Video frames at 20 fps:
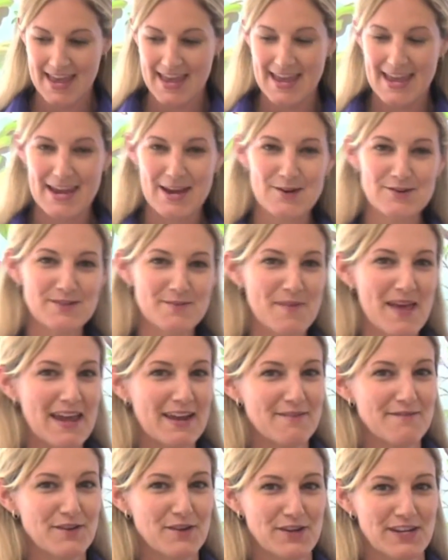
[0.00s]
Here's a bag
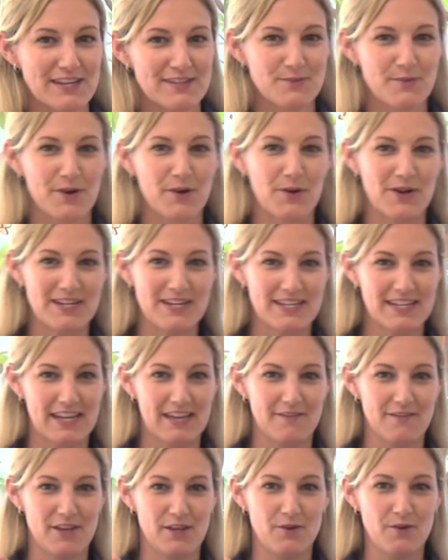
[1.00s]
of goodies we're going to
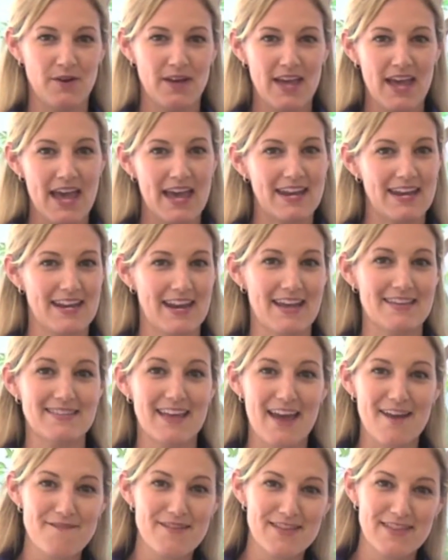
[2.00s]
give you, and it has
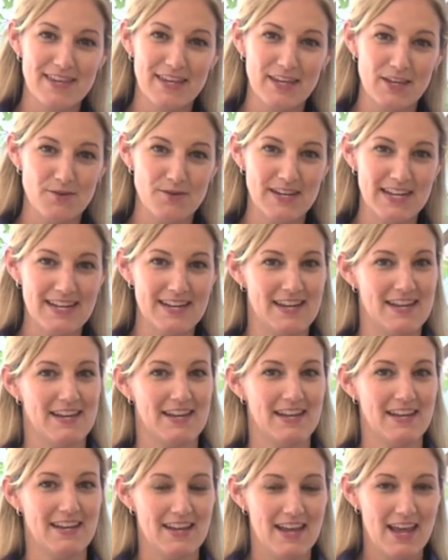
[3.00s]
everything you need in
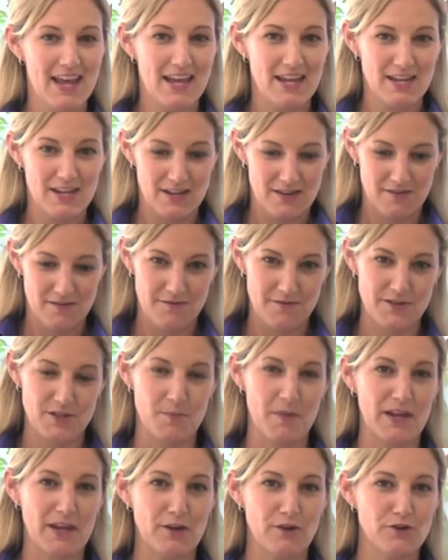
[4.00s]
it to
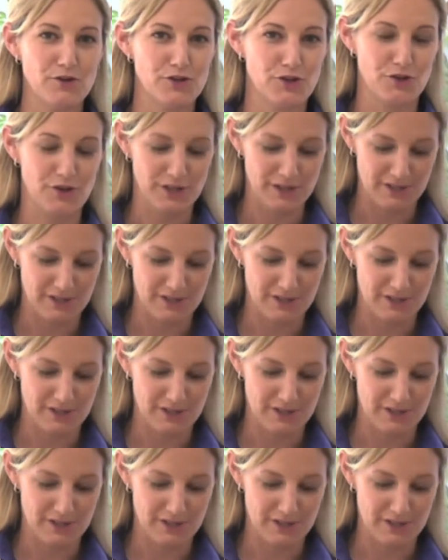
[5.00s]
make your journey